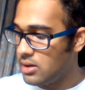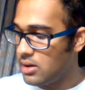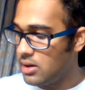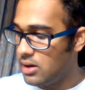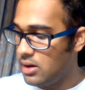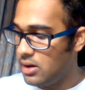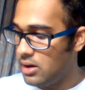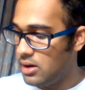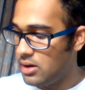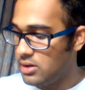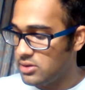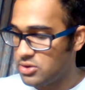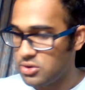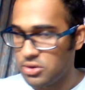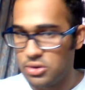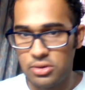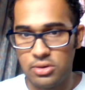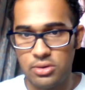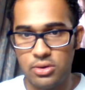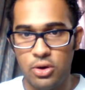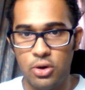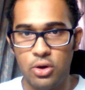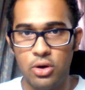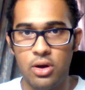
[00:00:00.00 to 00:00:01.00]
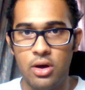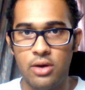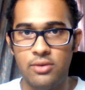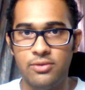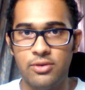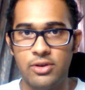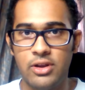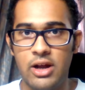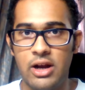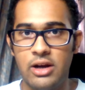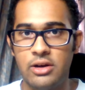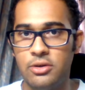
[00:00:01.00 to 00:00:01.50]
So hold on
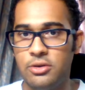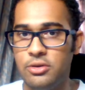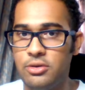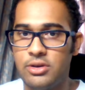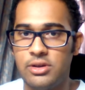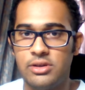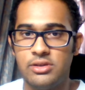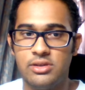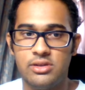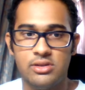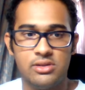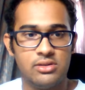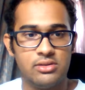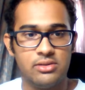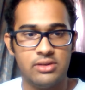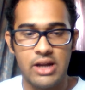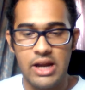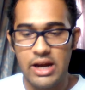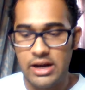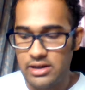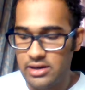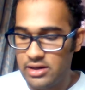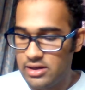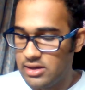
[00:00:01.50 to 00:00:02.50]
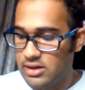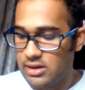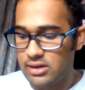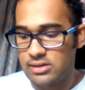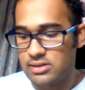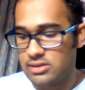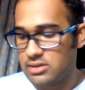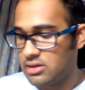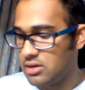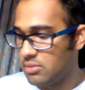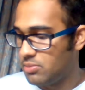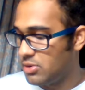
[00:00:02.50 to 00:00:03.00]
for that, or you can just directly
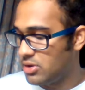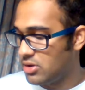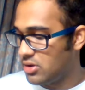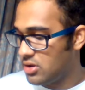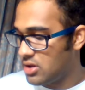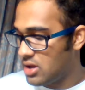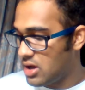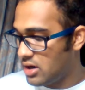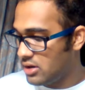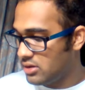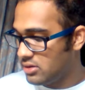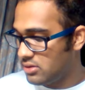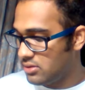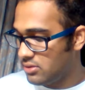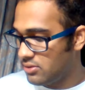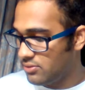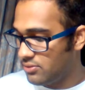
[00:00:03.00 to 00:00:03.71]
skip into that